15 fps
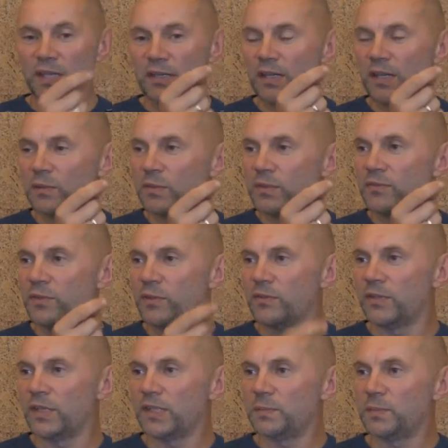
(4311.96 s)
Being is
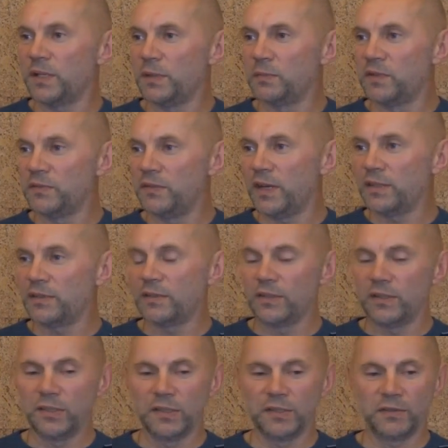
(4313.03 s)
unquestionable
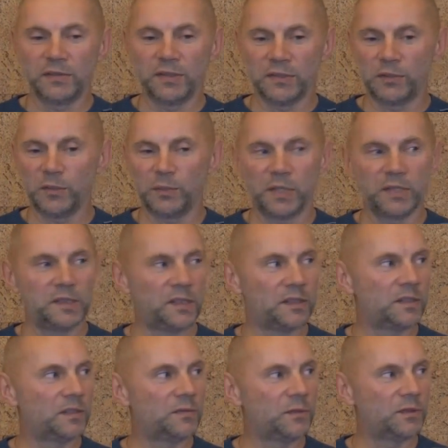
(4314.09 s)
and eternal and
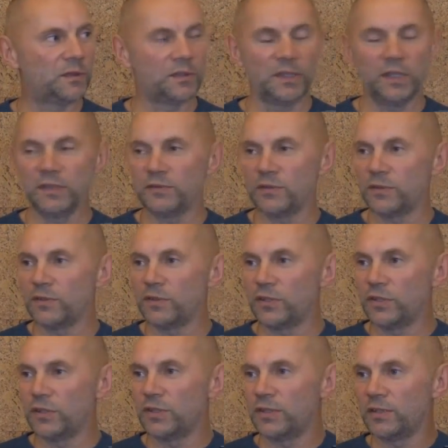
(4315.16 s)
accessible, so hold on
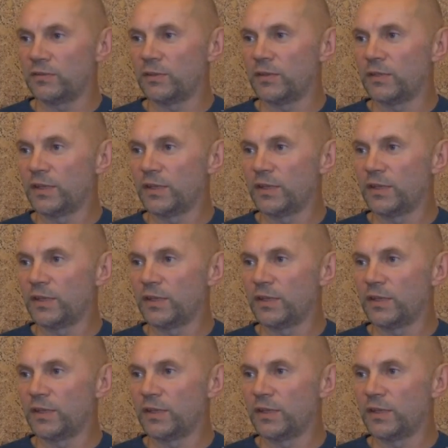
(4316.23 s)
to it.